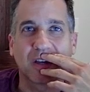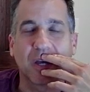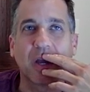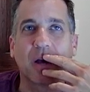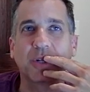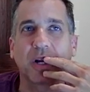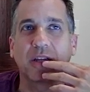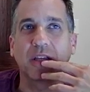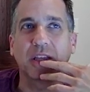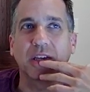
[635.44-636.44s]
I'm trying
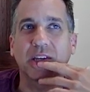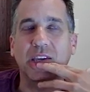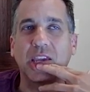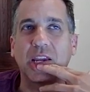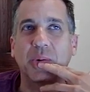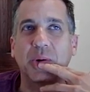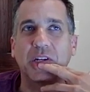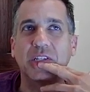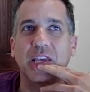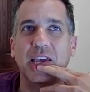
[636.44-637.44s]
to like hear what you're
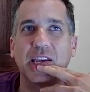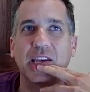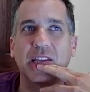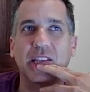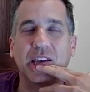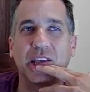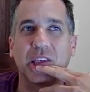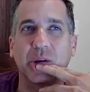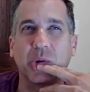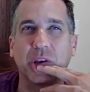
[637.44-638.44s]
saying and
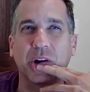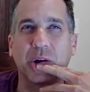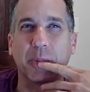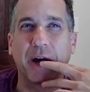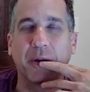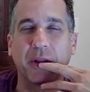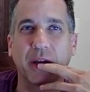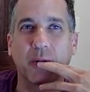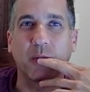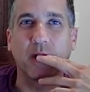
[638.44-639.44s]
like wonder about
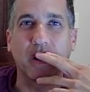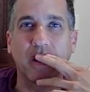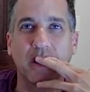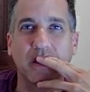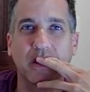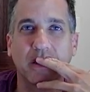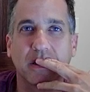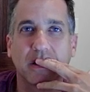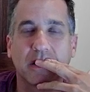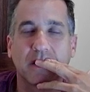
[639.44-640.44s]
like what's
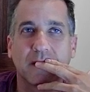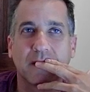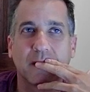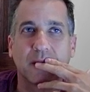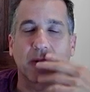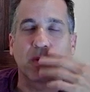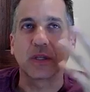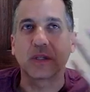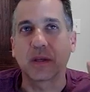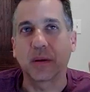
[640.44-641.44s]
a
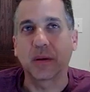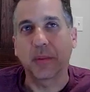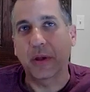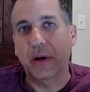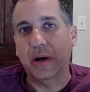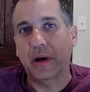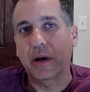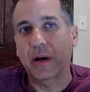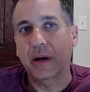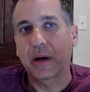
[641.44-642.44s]
similar
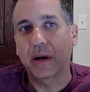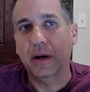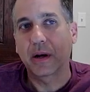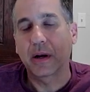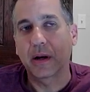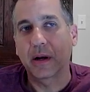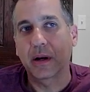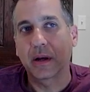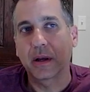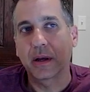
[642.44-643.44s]

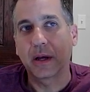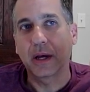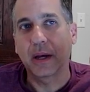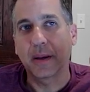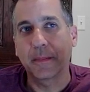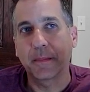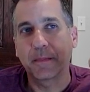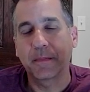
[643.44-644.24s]
um